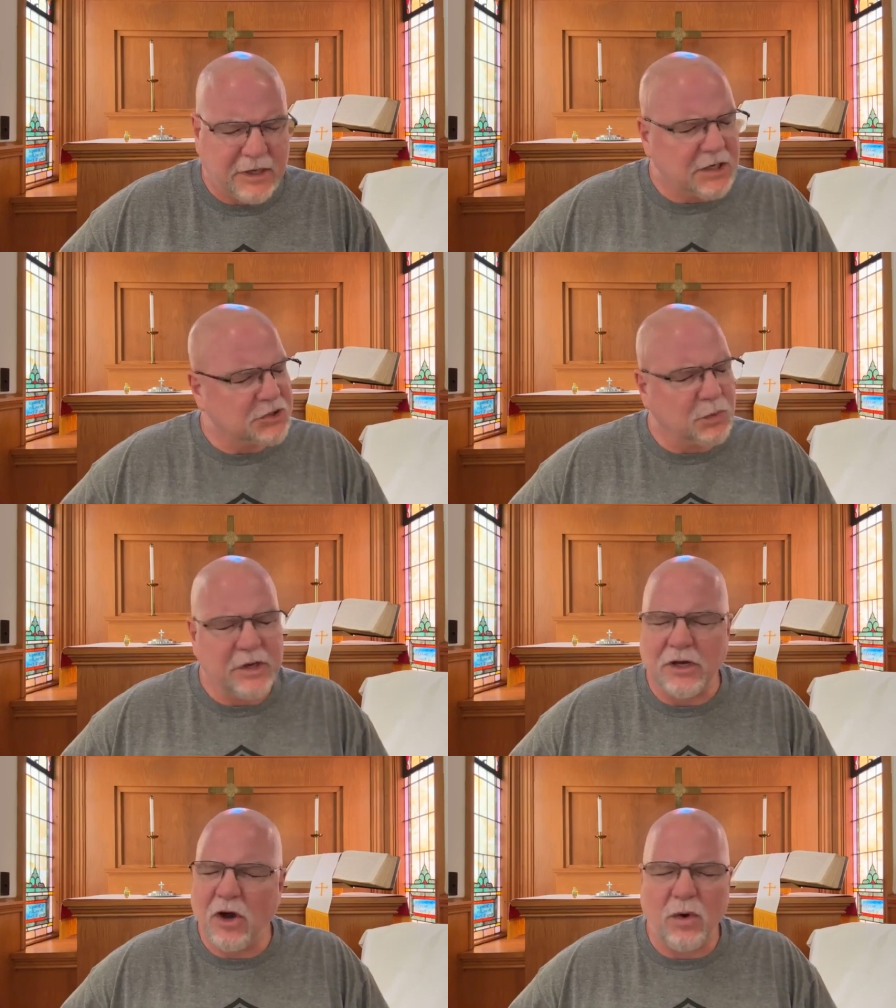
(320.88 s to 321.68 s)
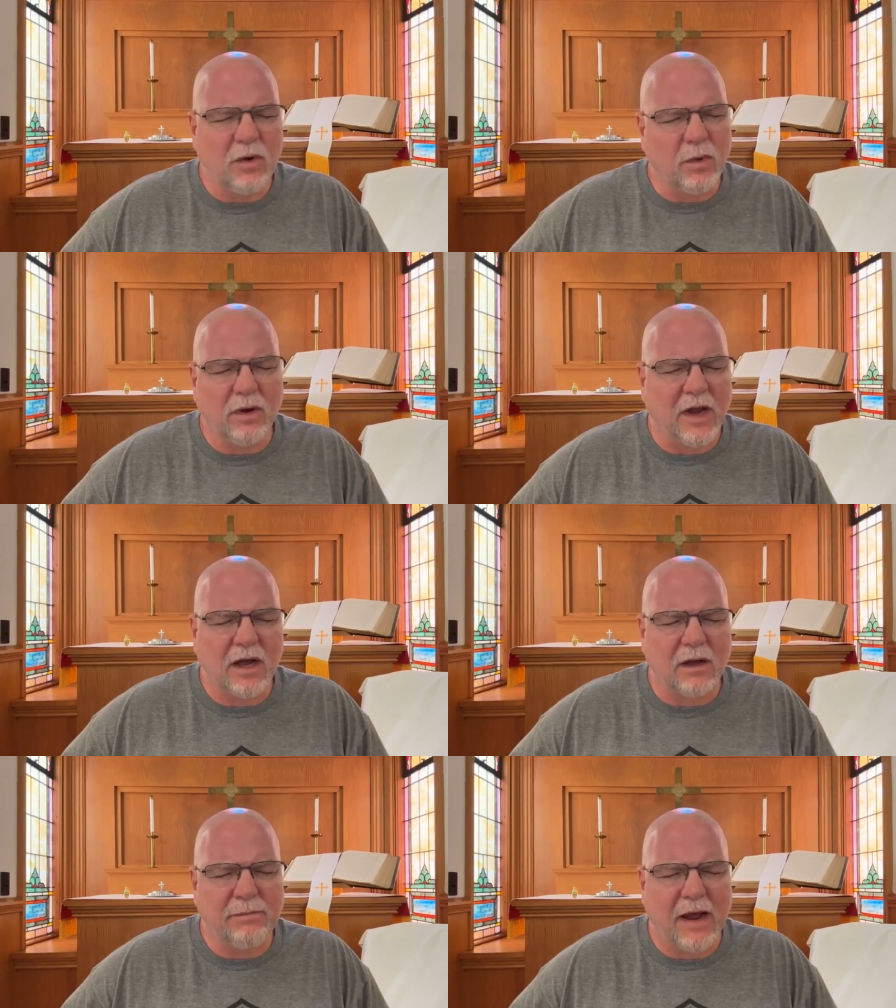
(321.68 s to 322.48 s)
because we know it will
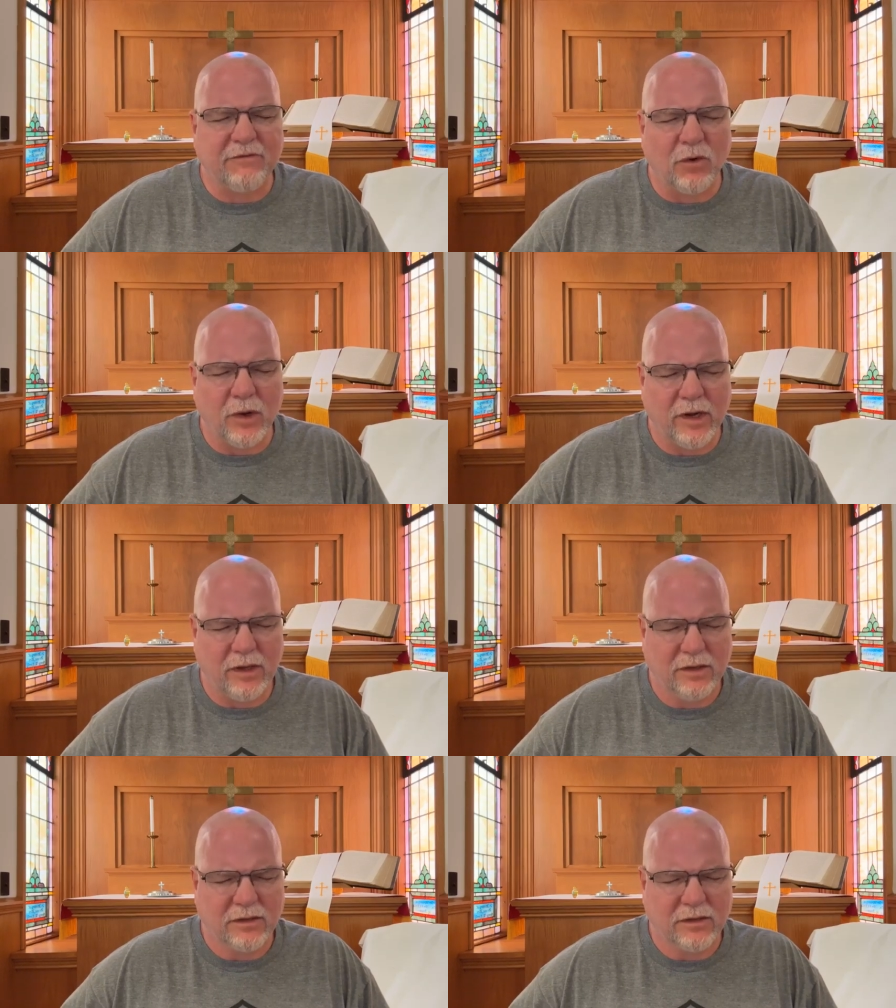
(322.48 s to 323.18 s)
not come back void.